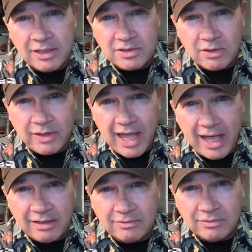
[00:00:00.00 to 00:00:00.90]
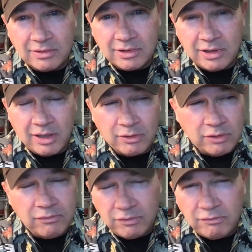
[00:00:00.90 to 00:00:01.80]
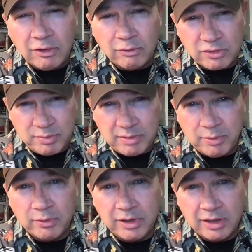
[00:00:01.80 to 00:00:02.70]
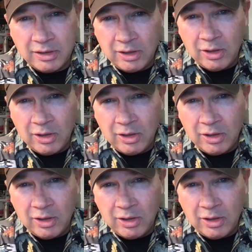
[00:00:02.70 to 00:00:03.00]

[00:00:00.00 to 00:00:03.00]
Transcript: so that you know you've you've known those people that